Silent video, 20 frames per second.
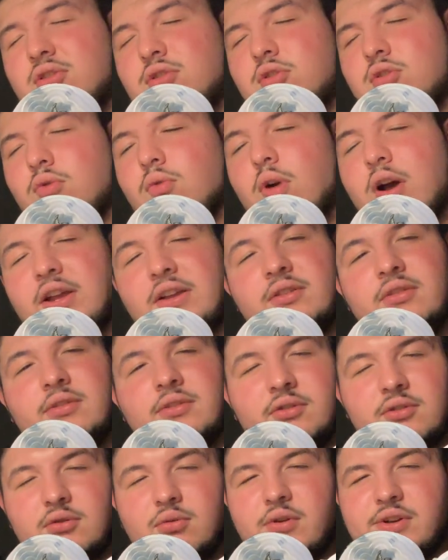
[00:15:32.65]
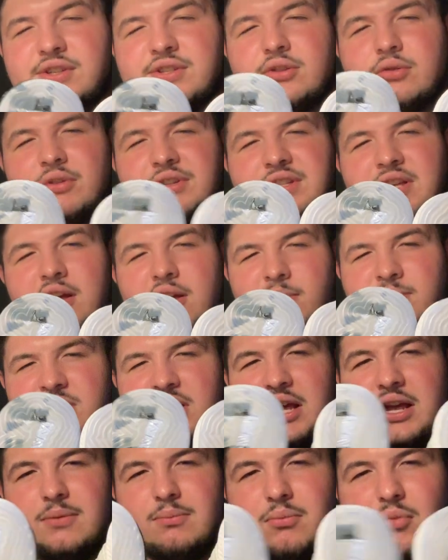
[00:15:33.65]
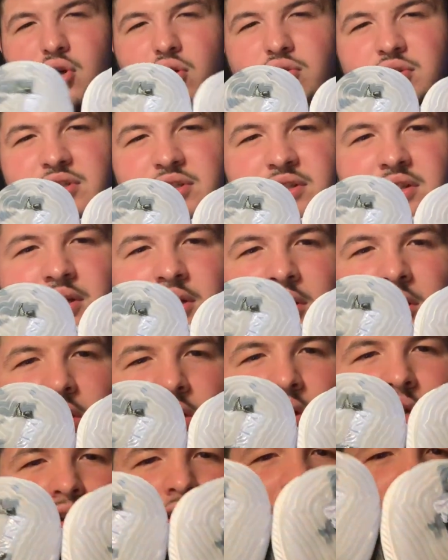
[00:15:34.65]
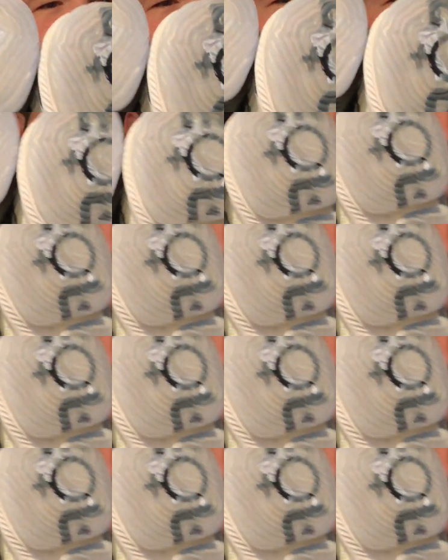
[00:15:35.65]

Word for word: Twice, twice, three times at most but yeah,